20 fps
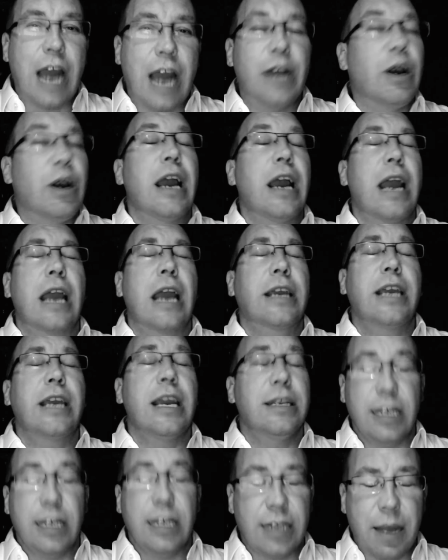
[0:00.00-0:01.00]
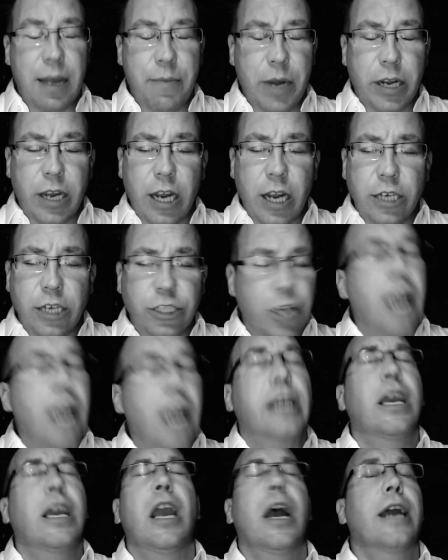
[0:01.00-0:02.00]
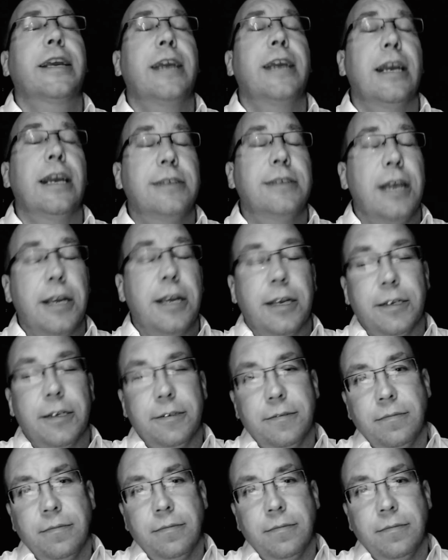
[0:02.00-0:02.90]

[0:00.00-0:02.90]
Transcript: I can't take that medication. I can't take it.